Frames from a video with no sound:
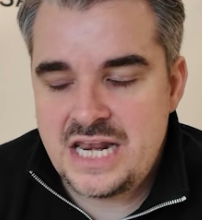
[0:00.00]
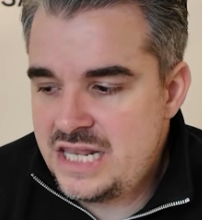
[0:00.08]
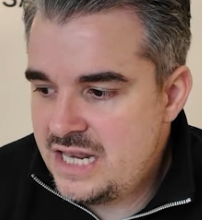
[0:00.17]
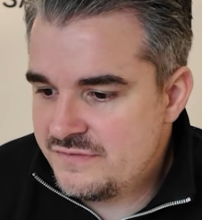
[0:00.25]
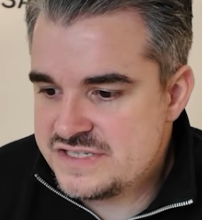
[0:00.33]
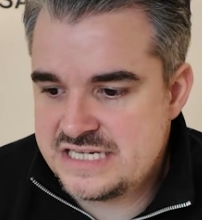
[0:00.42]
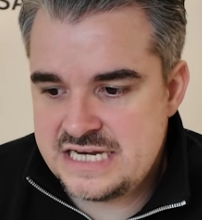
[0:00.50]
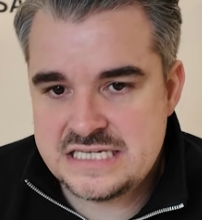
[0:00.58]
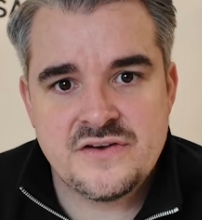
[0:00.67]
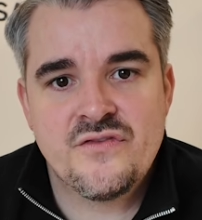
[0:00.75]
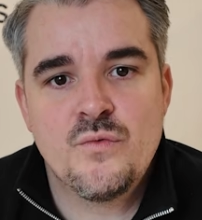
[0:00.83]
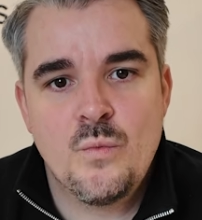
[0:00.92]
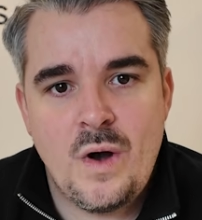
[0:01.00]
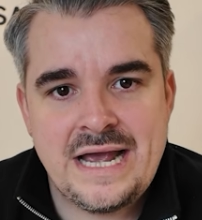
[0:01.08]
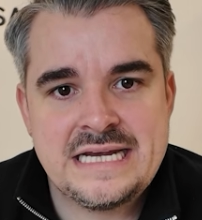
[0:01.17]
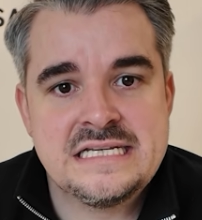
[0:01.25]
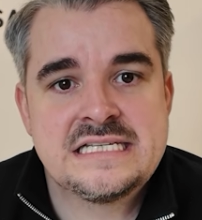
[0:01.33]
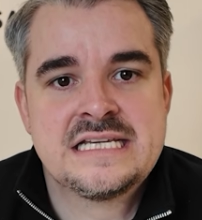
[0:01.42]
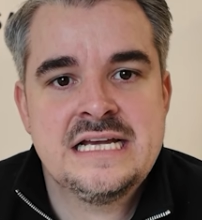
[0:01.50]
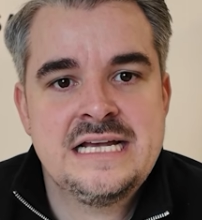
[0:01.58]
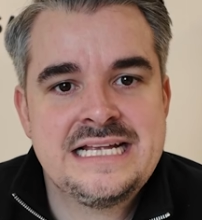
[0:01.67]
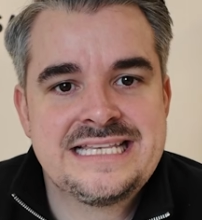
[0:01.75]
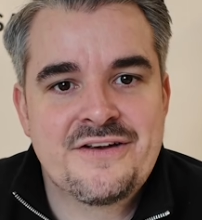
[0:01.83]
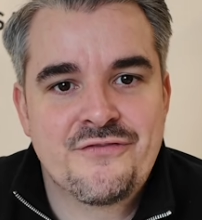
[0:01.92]
I love seeing different ways,
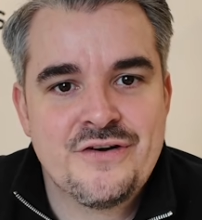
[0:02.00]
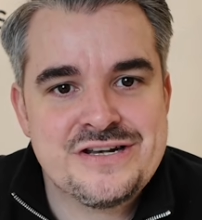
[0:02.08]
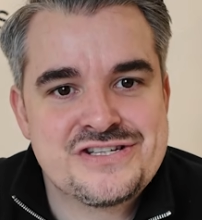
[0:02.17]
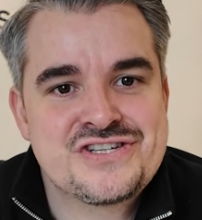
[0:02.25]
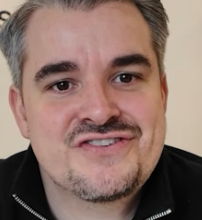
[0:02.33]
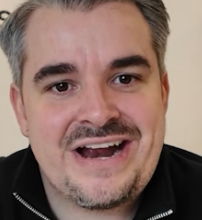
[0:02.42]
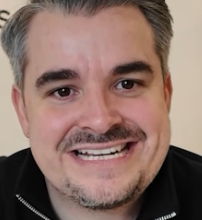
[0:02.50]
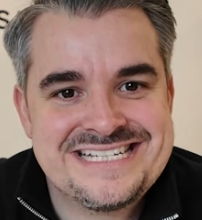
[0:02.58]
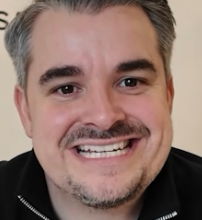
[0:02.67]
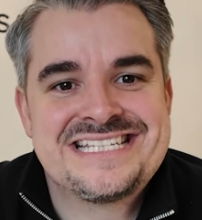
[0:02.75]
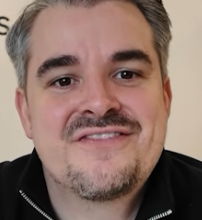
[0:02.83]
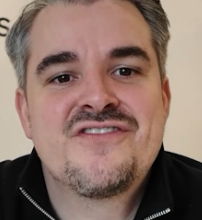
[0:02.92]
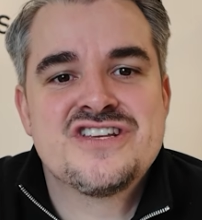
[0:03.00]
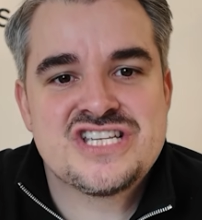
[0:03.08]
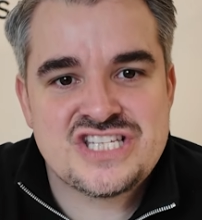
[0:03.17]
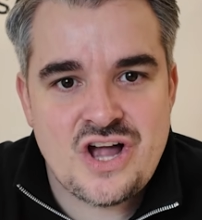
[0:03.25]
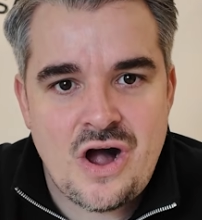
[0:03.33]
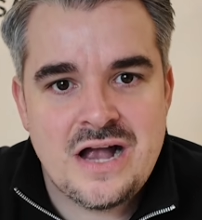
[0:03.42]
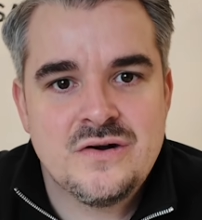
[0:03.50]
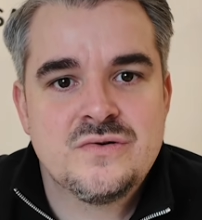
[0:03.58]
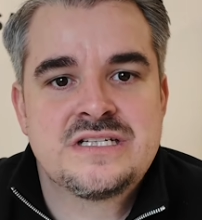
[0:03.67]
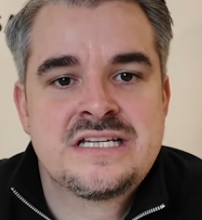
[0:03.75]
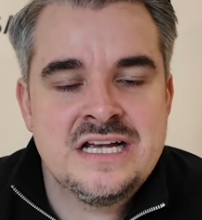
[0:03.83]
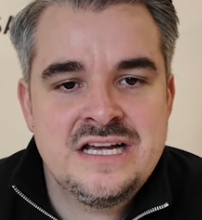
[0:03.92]
different strategies, different
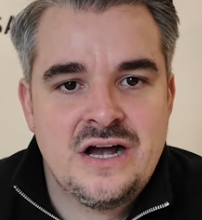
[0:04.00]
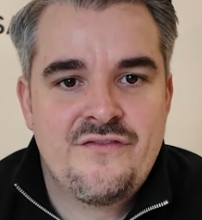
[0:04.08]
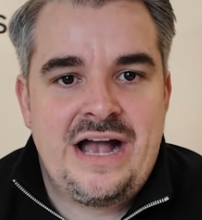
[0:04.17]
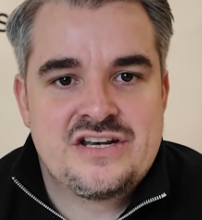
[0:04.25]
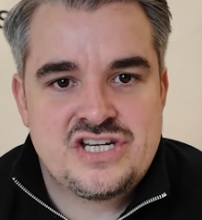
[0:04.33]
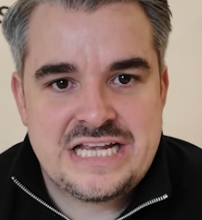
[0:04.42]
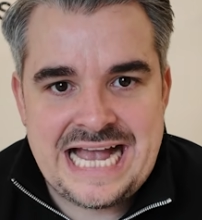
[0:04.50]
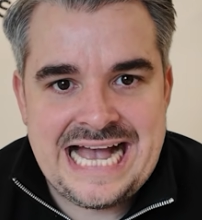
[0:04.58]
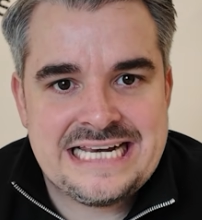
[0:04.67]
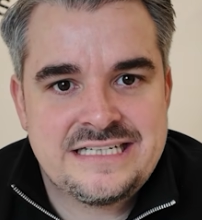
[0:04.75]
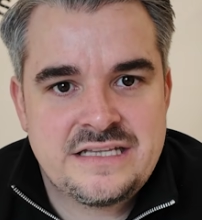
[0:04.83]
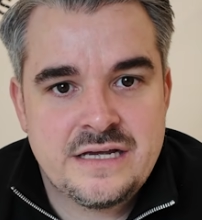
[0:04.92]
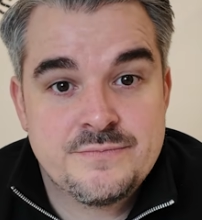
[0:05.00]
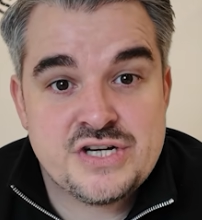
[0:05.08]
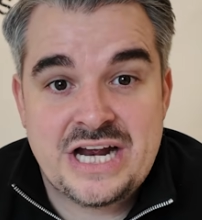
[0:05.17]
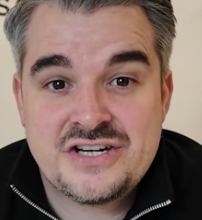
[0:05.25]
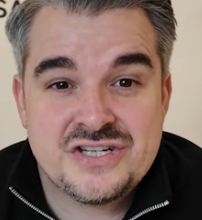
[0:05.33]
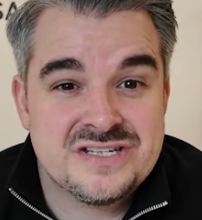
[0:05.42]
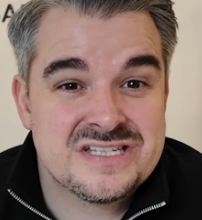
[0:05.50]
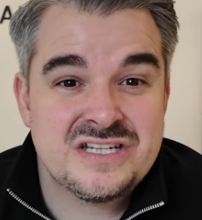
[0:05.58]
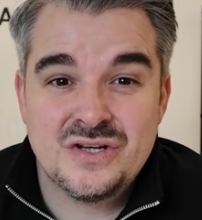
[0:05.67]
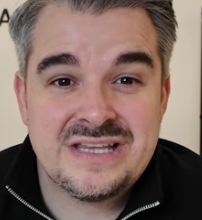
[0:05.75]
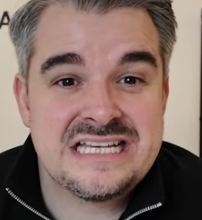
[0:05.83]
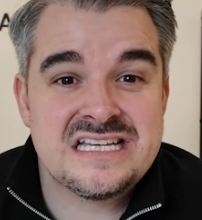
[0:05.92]
styles of actually handling the objections. And
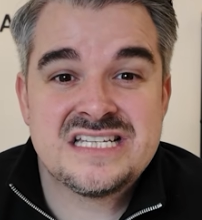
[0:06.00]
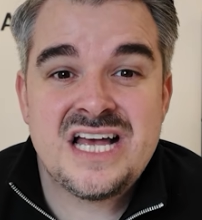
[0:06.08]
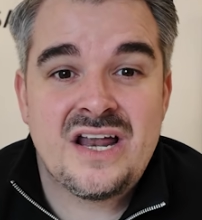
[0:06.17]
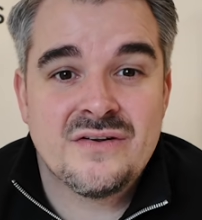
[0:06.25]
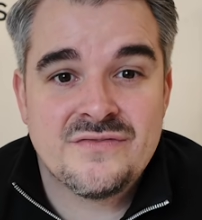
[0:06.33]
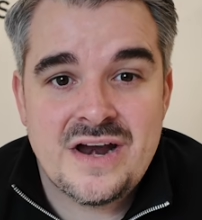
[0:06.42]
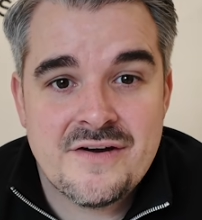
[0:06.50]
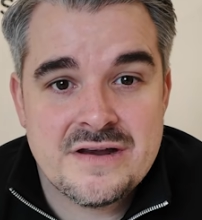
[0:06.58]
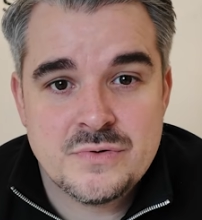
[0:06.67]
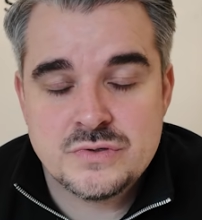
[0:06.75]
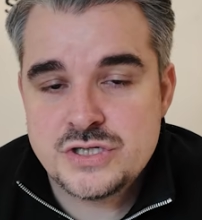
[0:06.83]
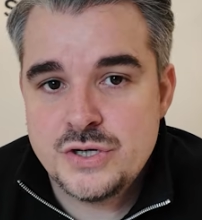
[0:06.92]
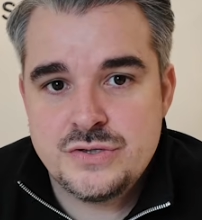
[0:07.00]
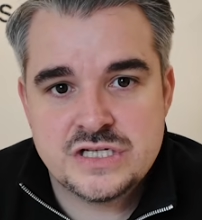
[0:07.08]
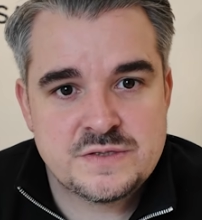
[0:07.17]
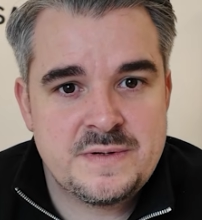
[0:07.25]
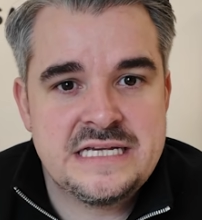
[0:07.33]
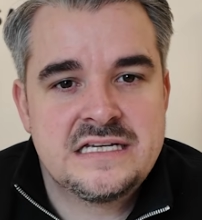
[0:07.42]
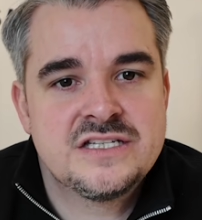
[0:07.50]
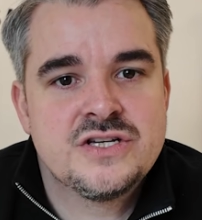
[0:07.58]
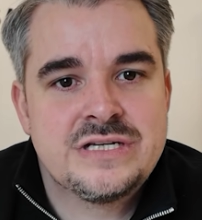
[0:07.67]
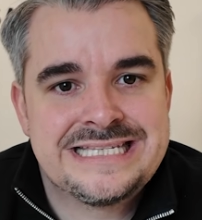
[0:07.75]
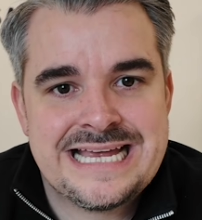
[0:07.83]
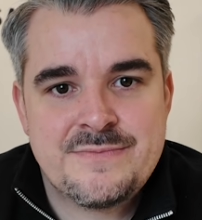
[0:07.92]
look, there's a ton of variables, who you're speaking
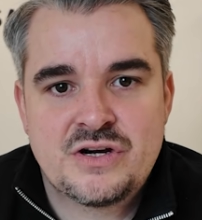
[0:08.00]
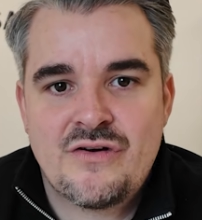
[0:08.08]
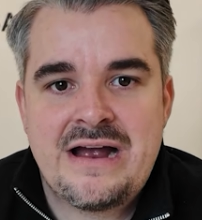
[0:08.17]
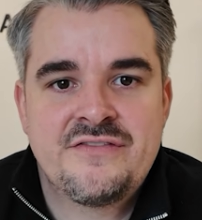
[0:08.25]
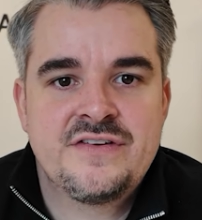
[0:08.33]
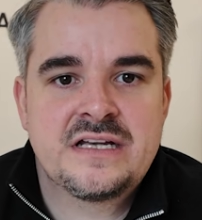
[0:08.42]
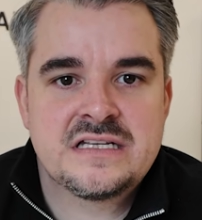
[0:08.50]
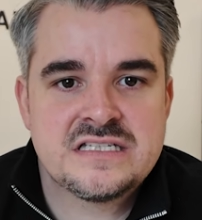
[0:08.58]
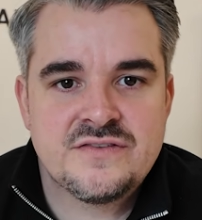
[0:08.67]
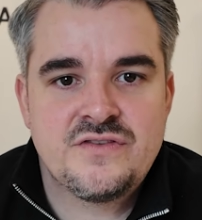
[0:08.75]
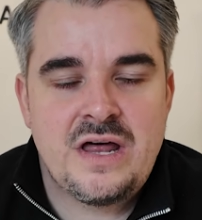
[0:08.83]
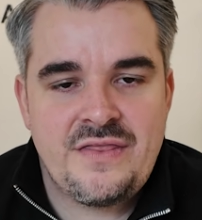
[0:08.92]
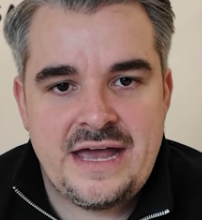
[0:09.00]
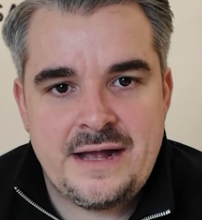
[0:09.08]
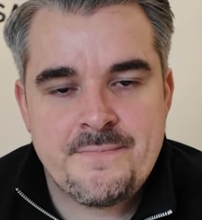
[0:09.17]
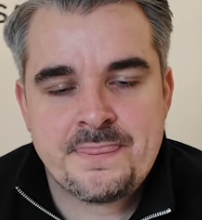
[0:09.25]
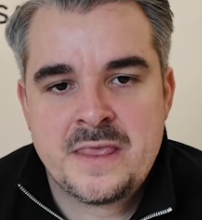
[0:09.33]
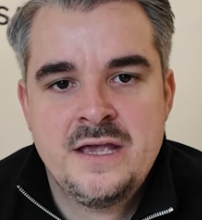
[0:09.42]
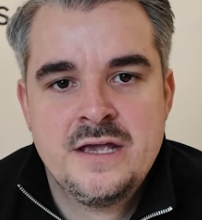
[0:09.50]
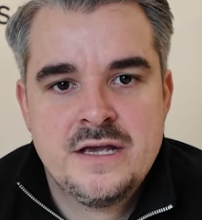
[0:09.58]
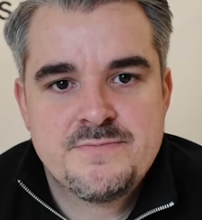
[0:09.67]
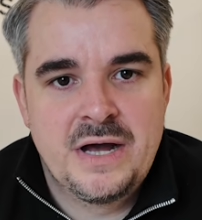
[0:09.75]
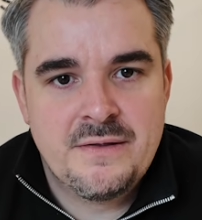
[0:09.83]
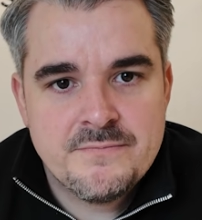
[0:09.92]
to, your demographic and stuff like that.
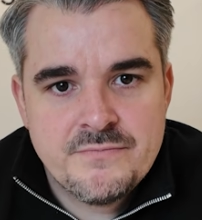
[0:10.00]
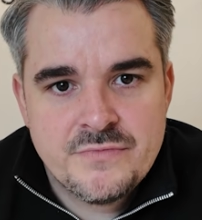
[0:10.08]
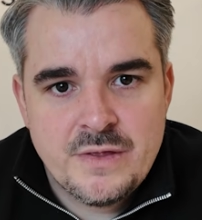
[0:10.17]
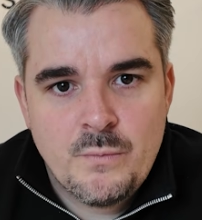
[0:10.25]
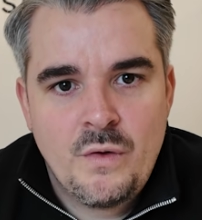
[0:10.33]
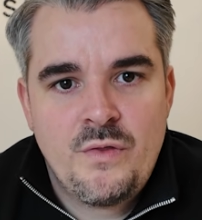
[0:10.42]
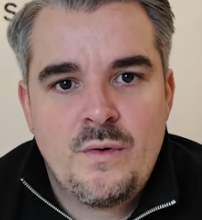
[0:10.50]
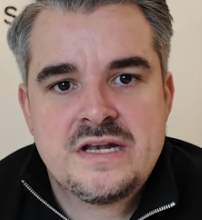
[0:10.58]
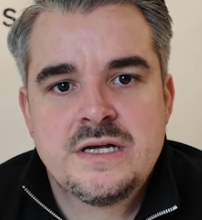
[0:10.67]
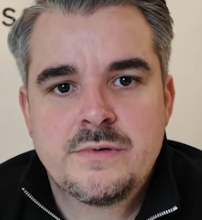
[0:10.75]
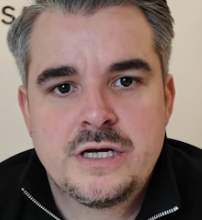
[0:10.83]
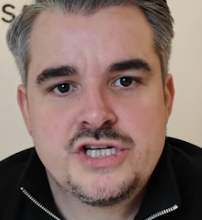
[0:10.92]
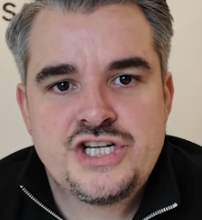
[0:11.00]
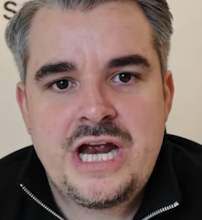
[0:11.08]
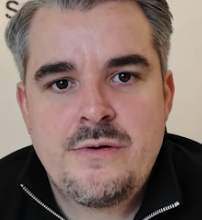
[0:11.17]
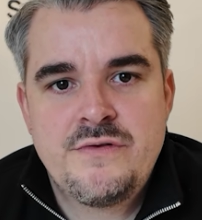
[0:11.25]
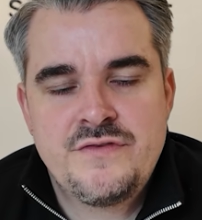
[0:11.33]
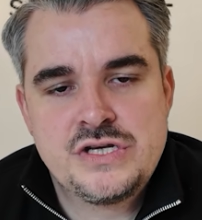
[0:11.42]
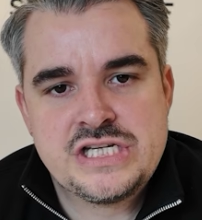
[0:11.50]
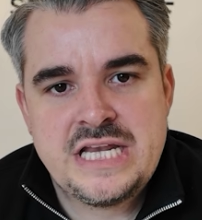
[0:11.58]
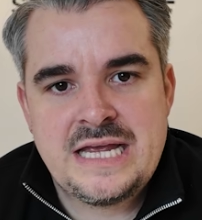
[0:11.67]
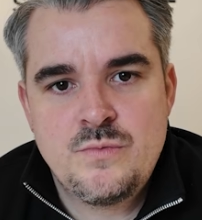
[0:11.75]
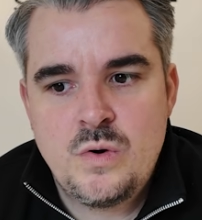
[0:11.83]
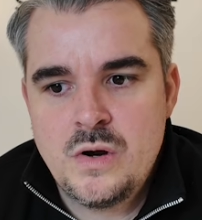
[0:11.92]
But the ones I'm going to share with you
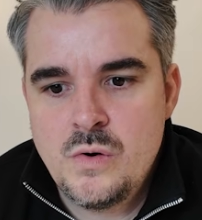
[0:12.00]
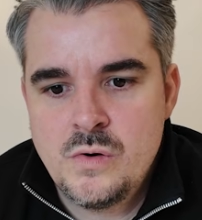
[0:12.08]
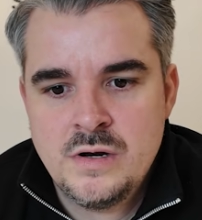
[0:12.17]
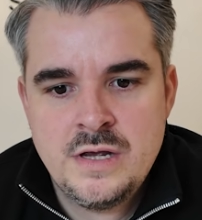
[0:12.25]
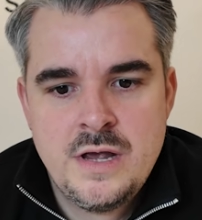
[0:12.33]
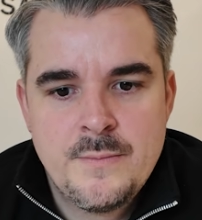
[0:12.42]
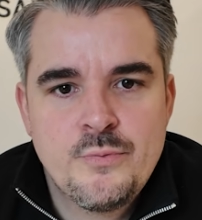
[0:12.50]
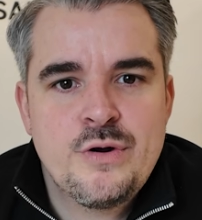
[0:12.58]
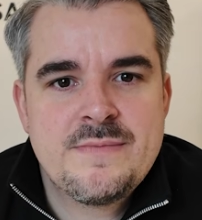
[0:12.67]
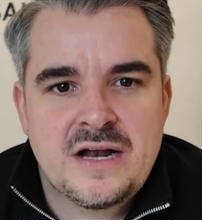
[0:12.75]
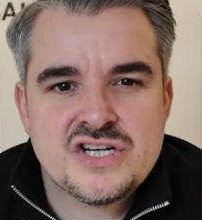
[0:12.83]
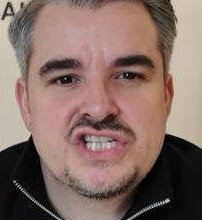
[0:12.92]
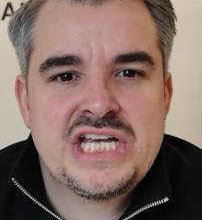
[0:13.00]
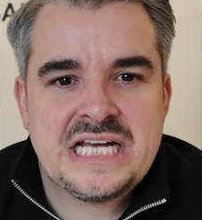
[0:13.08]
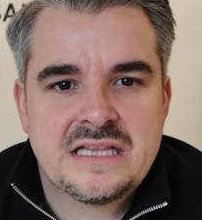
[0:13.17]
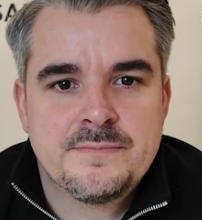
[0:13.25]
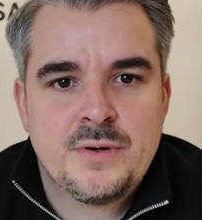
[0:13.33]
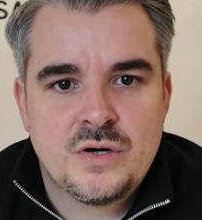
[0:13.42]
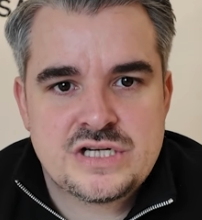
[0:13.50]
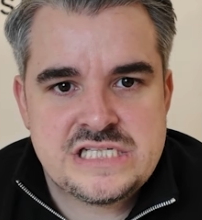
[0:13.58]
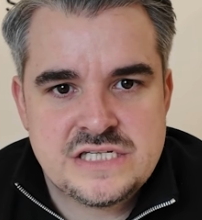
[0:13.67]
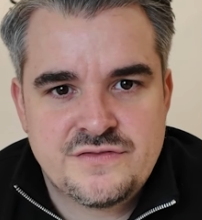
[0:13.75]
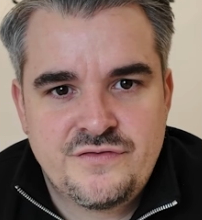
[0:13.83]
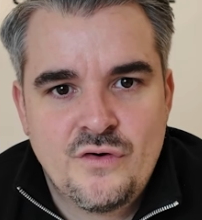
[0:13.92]
today will pretty much tick the
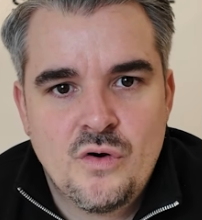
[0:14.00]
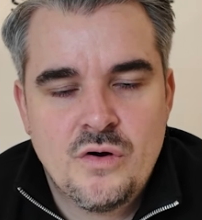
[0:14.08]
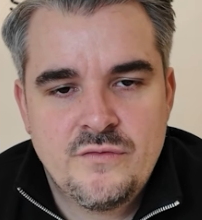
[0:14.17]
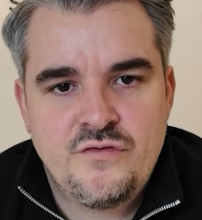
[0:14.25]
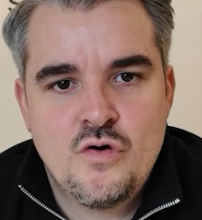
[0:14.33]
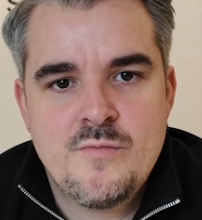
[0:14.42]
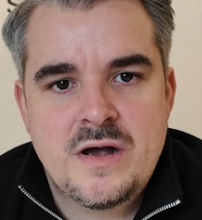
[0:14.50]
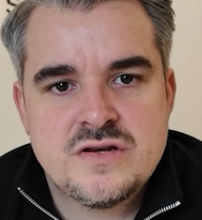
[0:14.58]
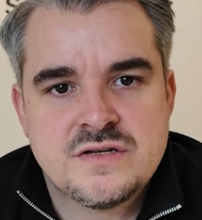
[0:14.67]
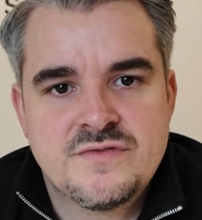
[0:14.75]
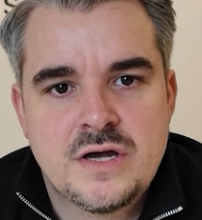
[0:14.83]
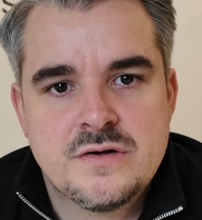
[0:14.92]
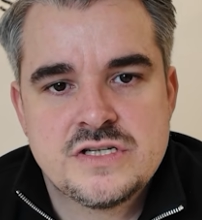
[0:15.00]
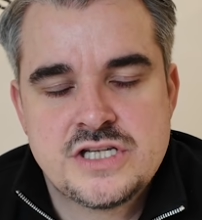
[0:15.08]
boxes for most of those.